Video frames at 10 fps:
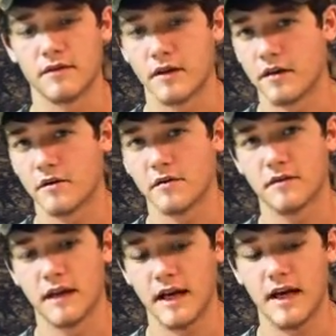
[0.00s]

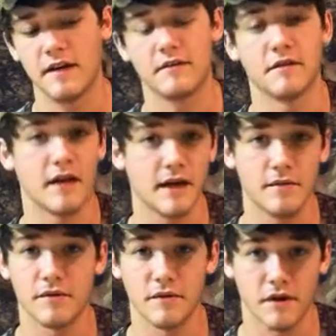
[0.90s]
Dogs, cats, your
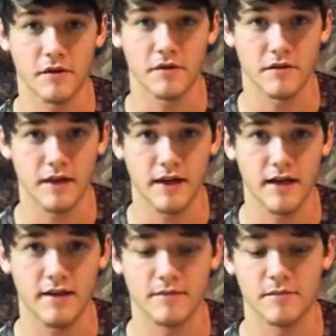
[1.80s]
neighbor's dogs or
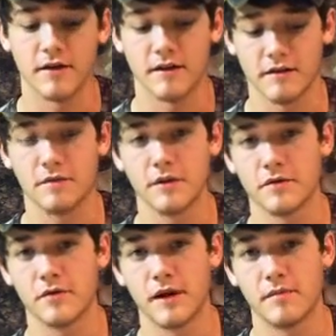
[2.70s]
cats, because it
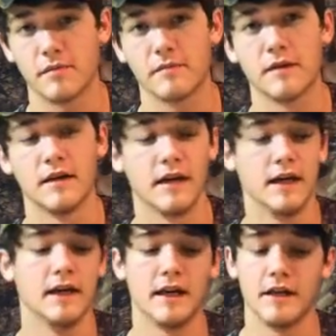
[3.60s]
will trap them.
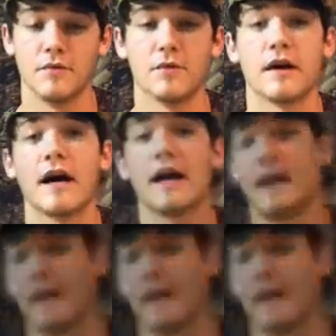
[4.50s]
And you will not